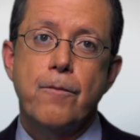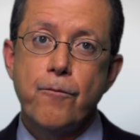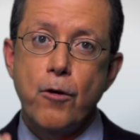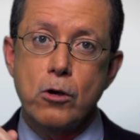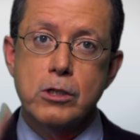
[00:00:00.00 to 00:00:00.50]

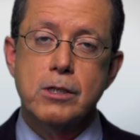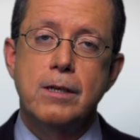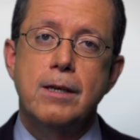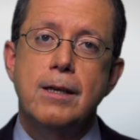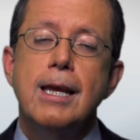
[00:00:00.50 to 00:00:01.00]
First,
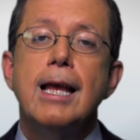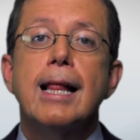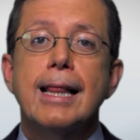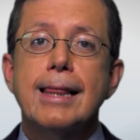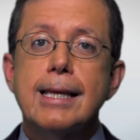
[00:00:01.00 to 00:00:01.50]

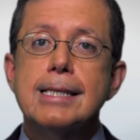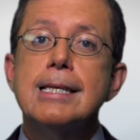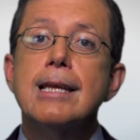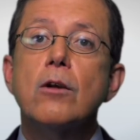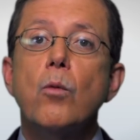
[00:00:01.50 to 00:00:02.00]

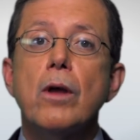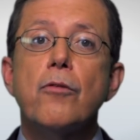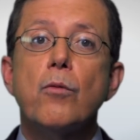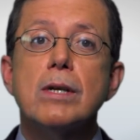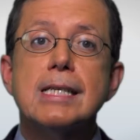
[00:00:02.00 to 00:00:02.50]
listening
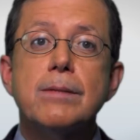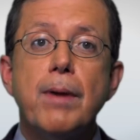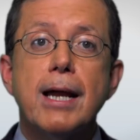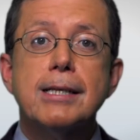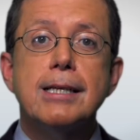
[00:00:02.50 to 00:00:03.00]
with
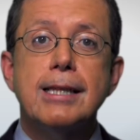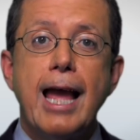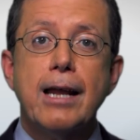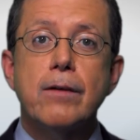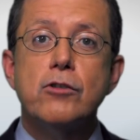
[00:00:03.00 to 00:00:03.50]
respect and
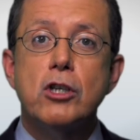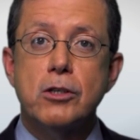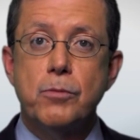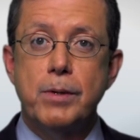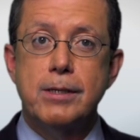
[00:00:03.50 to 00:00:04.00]
lack of
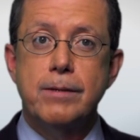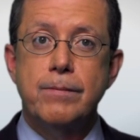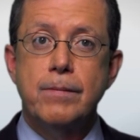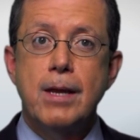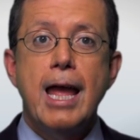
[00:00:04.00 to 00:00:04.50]
judgment.
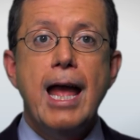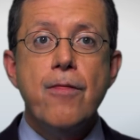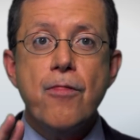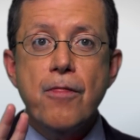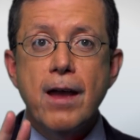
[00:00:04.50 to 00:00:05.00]

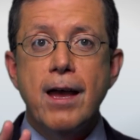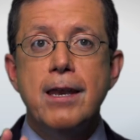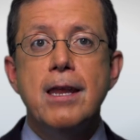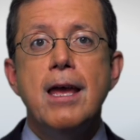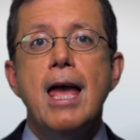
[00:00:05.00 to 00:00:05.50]
And
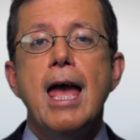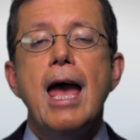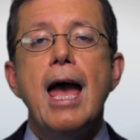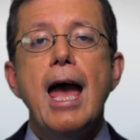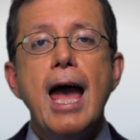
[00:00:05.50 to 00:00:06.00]
then
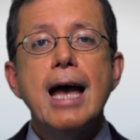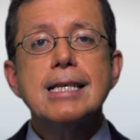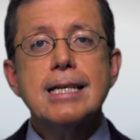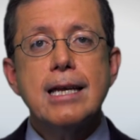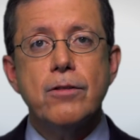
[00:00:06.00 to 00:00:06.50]

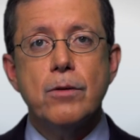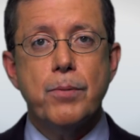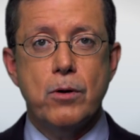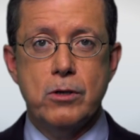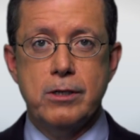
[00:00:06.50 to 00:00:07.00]
asking the
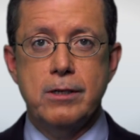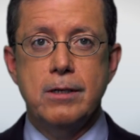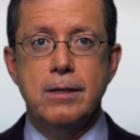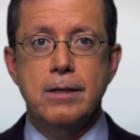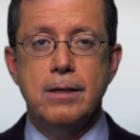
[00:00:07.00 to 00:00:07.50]
person,